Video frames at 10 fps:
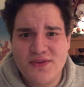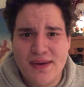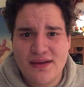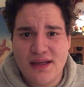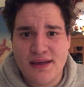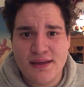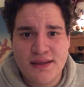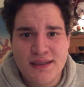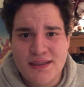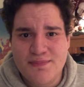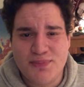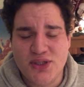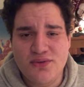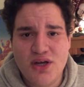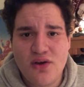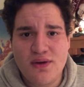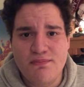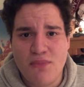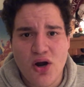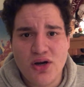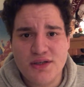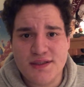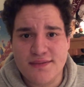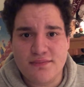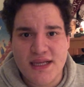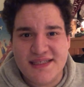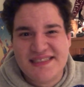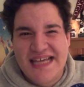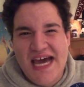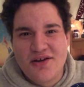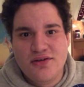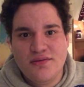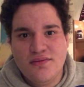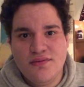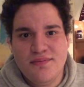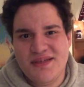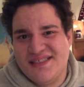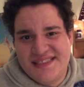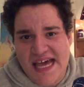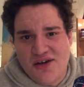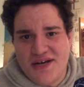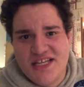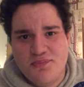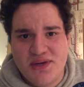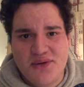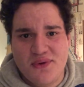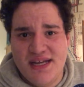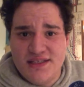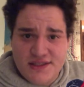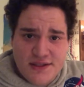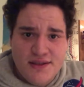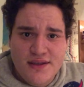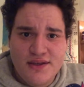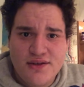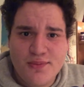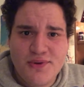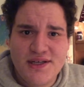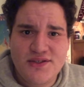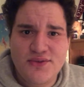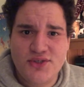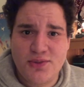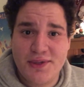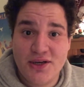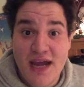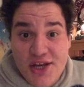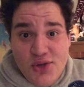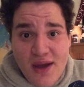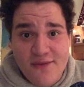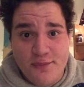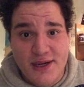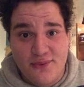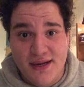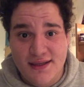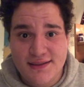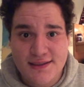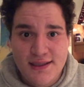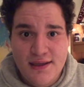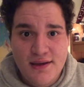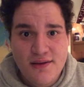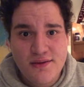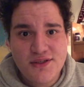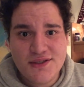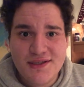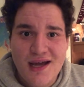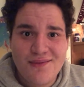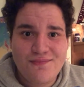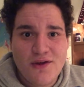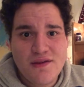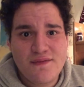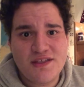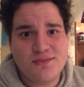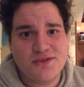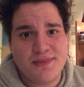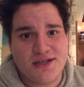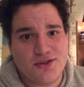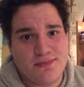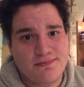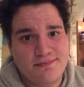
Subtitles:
about like Pluto and Mars and Saturn because Saturn has pretty rings. You're pretty too, Jupiter. And you have pretty rings. They're just not on the visible spectrum.